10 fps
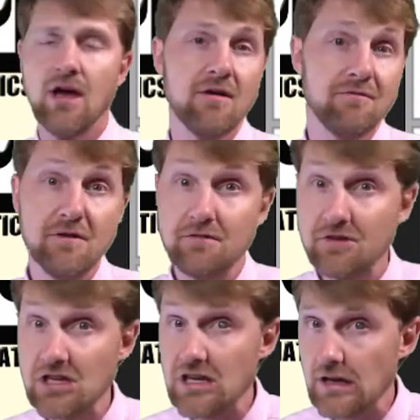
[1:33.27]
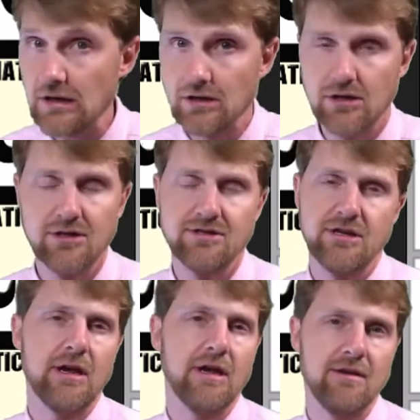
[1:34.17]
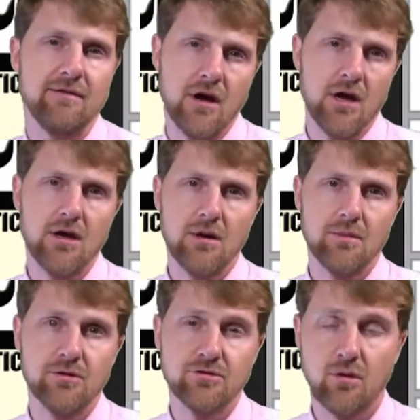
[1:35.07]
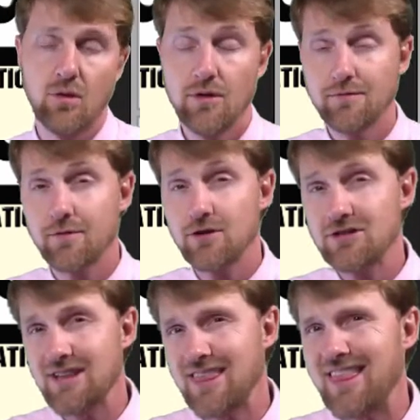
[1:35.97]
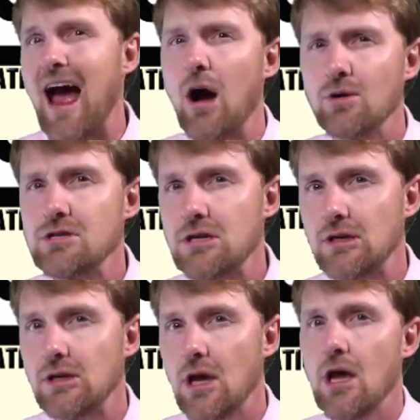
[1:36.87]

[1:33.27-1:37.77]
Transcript: 15 consecutive odd numbers, or the first 1,000